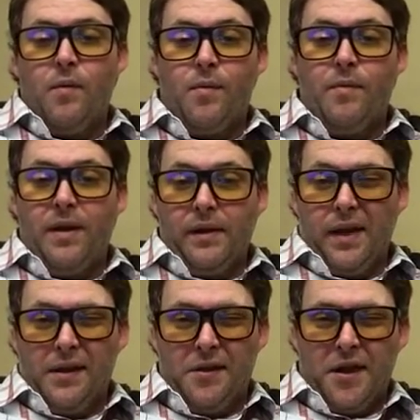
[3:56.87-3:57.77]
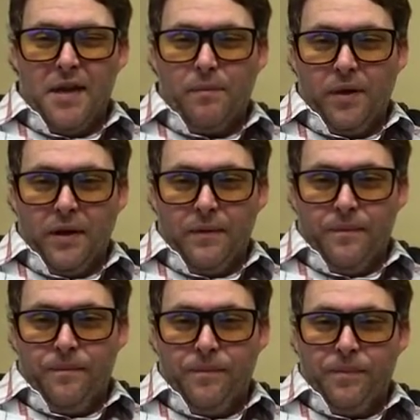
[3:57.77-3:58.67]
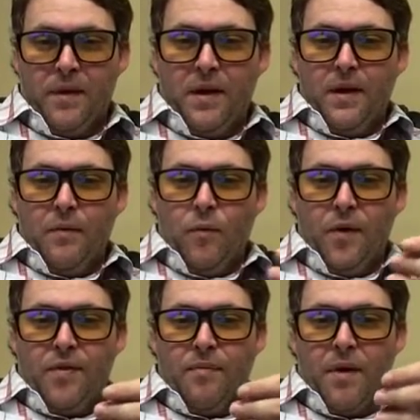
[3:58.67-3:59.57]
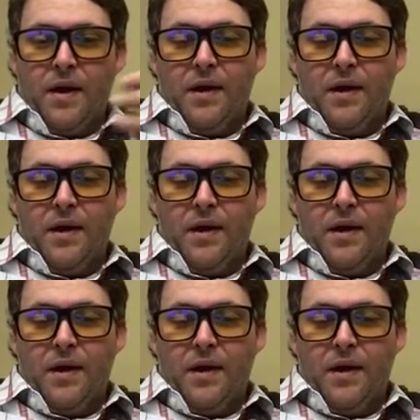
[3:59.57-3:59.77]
would be Led Zeppelin, with my